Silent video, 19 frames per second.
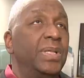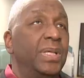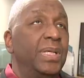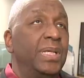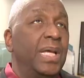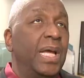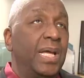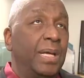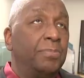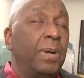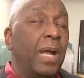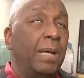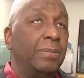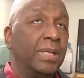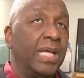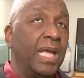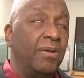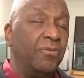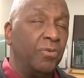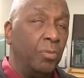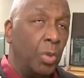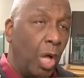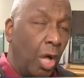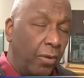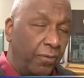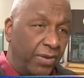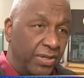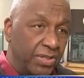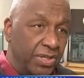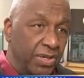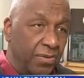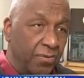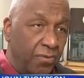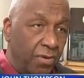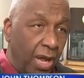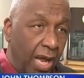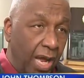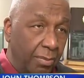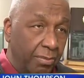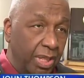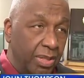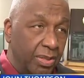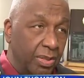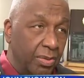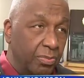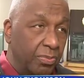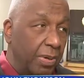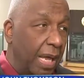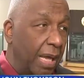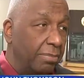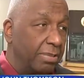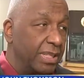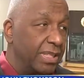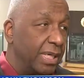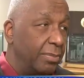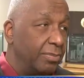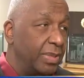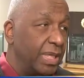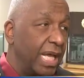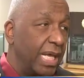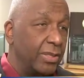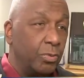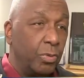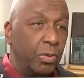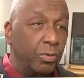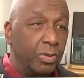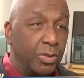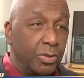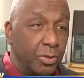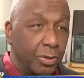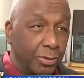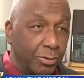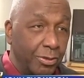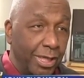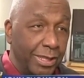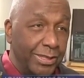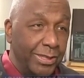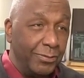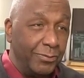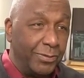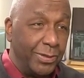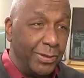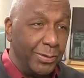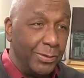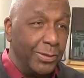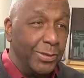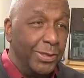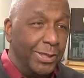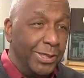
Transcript: yeah, it probably came from all of us in the environment. Probably sometimes we were too aggressive, too.